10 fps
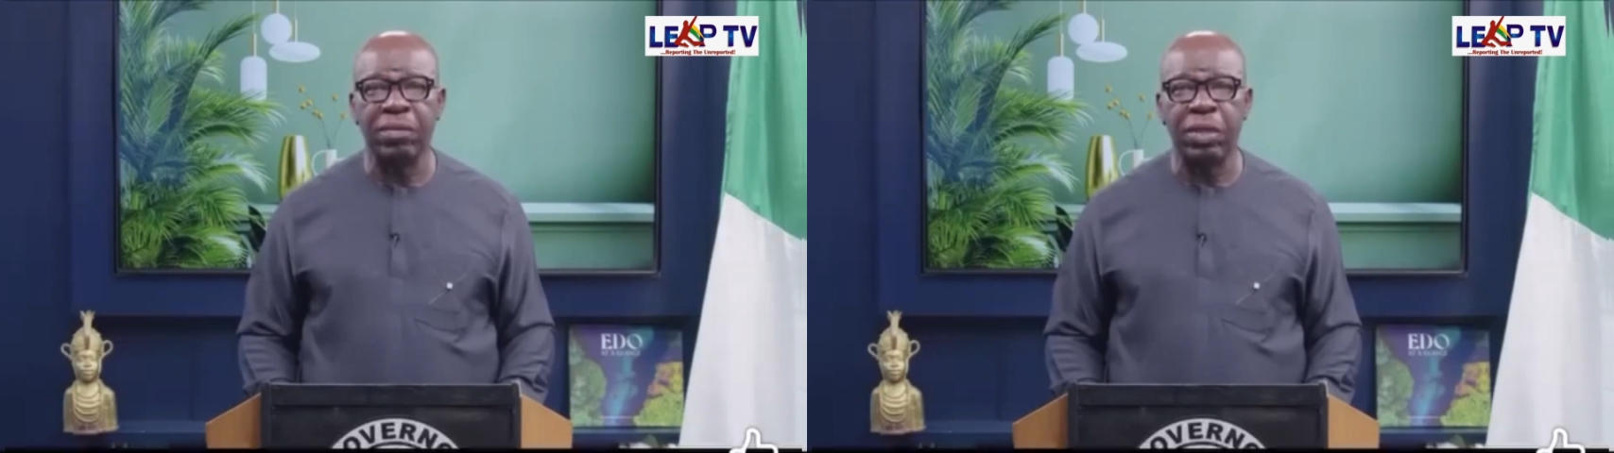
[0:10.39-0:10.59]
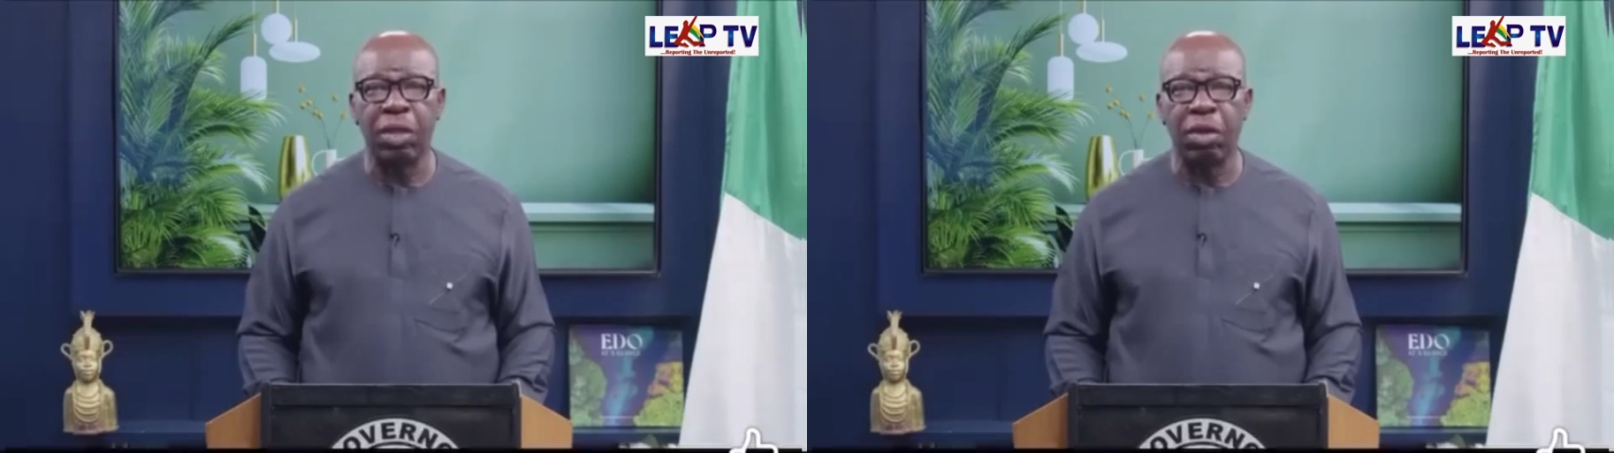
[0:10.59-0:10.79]

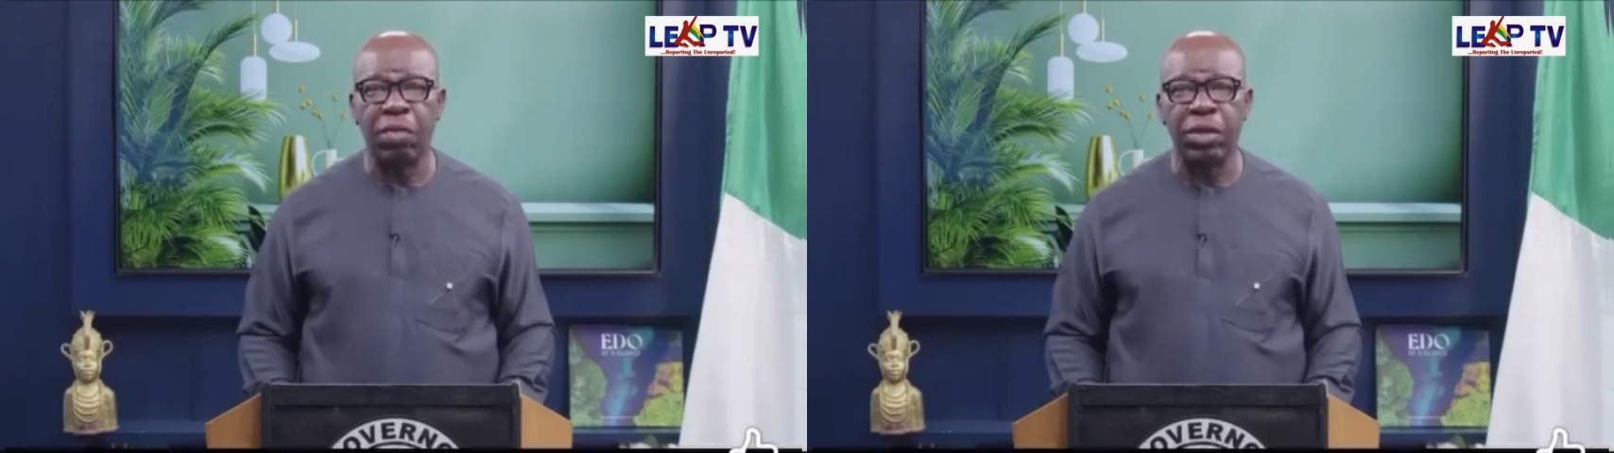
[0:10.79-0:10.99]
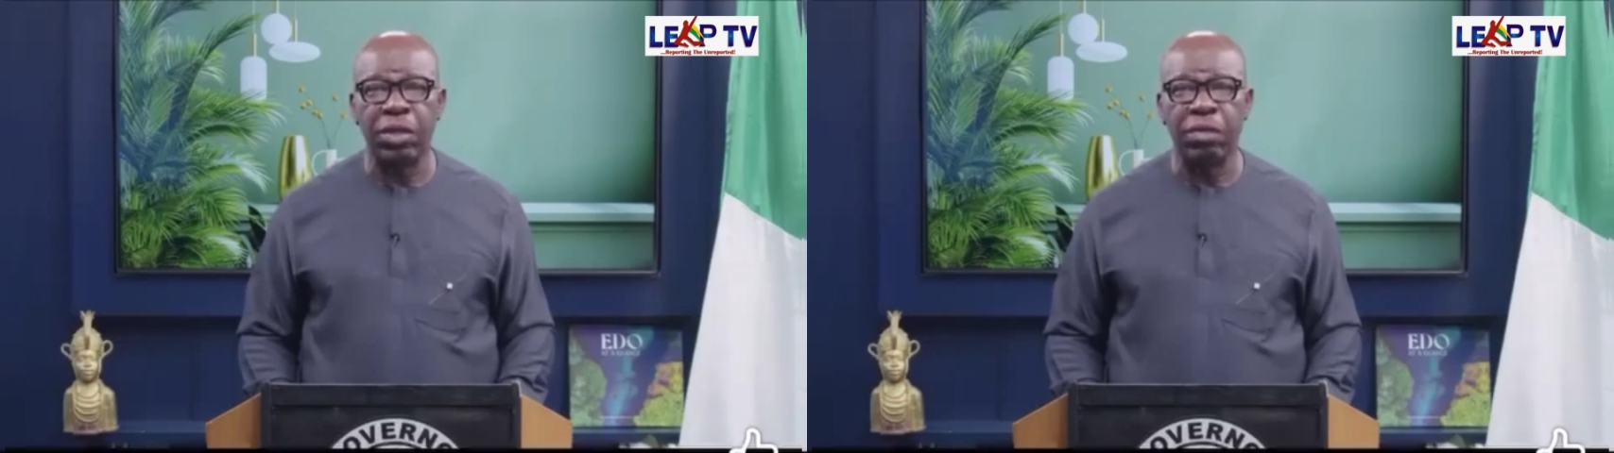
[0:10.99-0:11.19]
for the
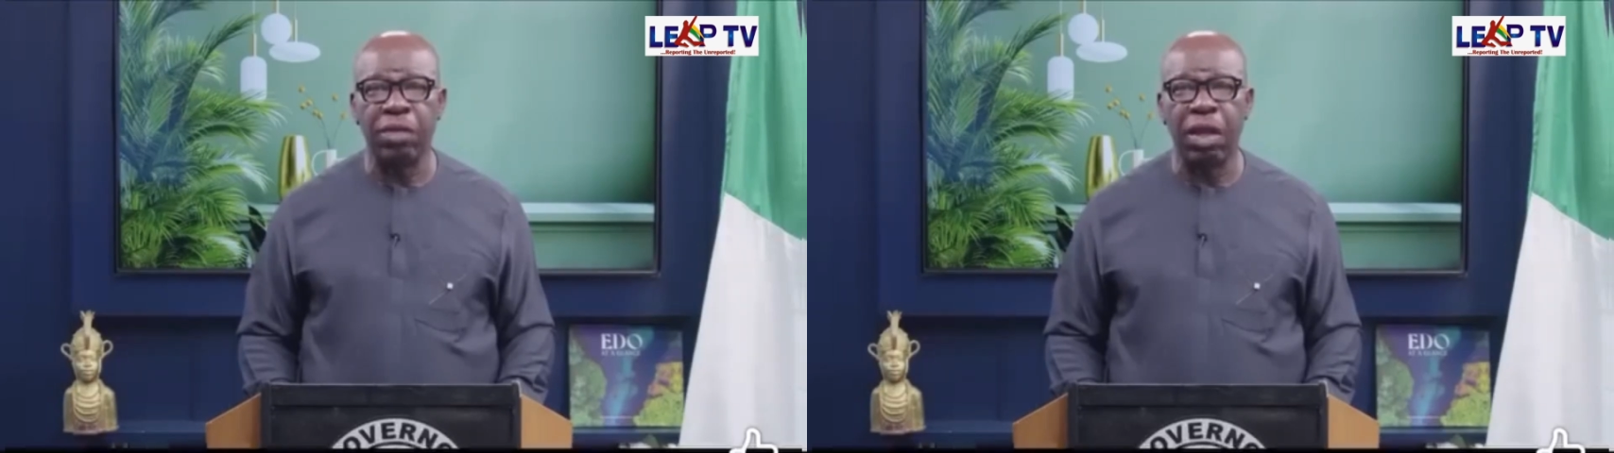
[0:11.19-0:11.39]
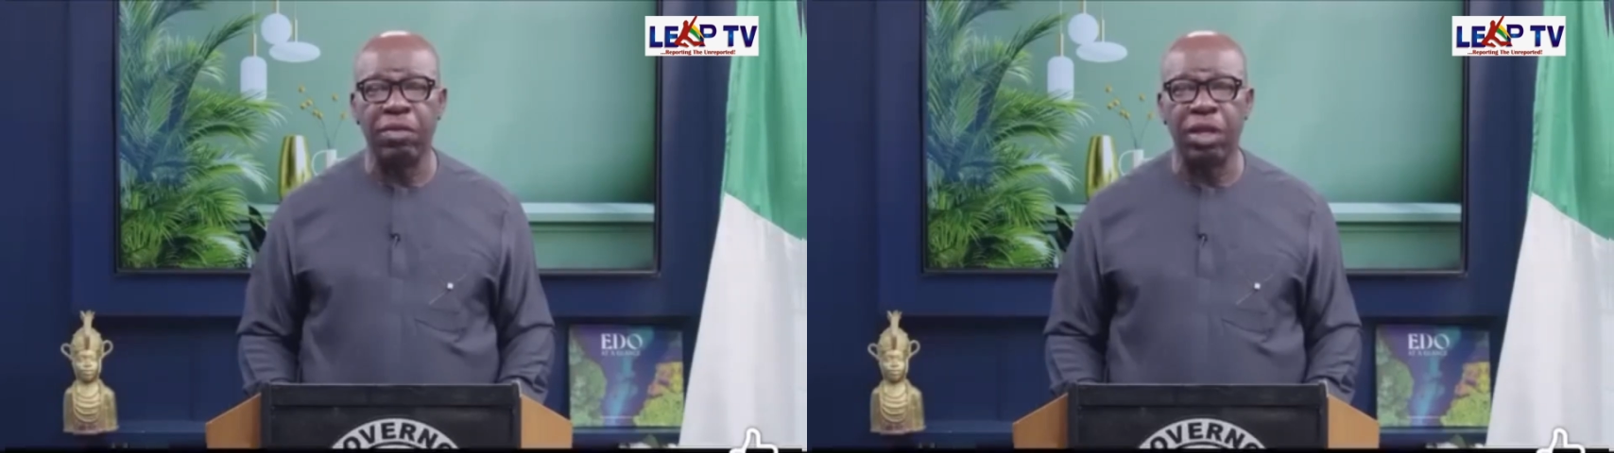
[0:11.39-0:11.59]
office of
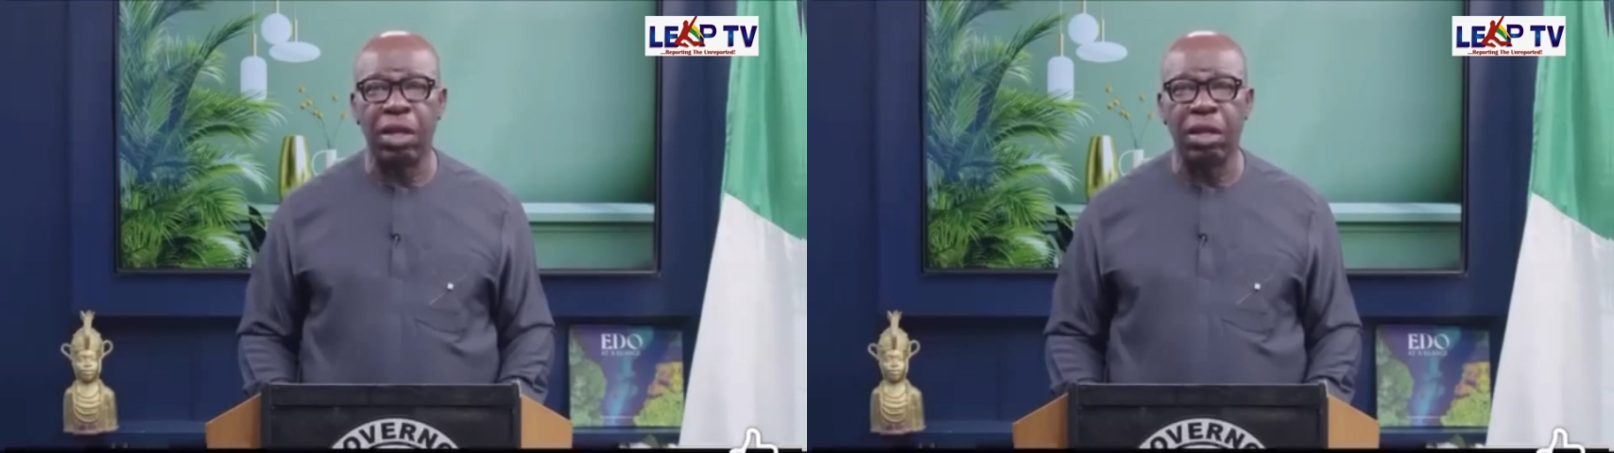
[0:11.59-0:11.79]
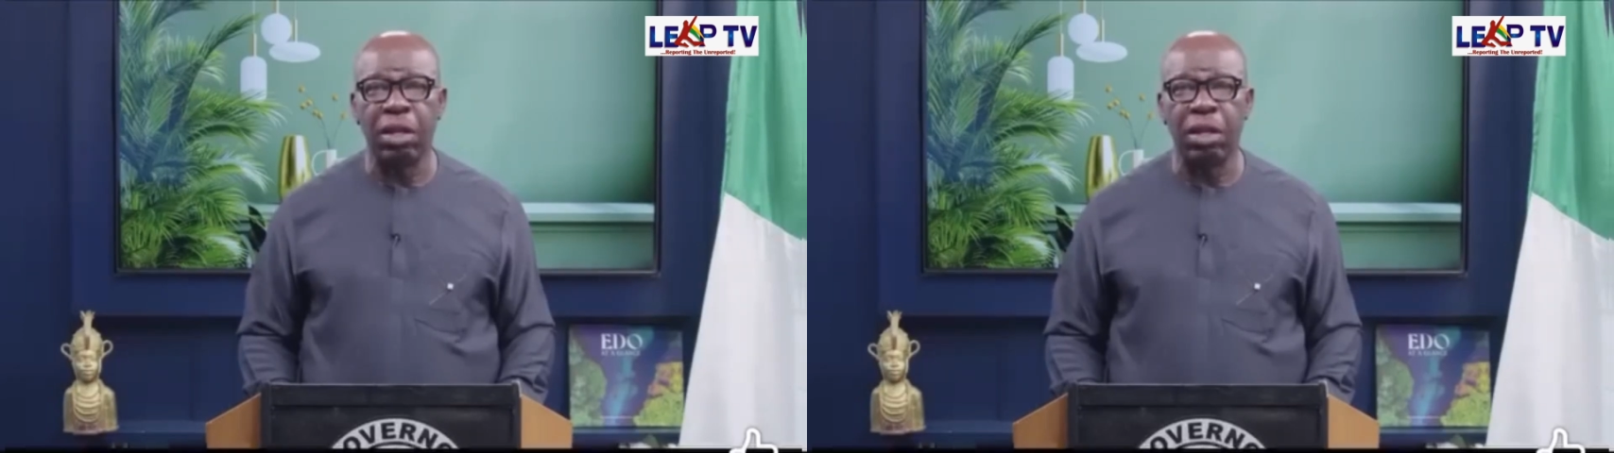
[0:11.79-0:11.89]
governor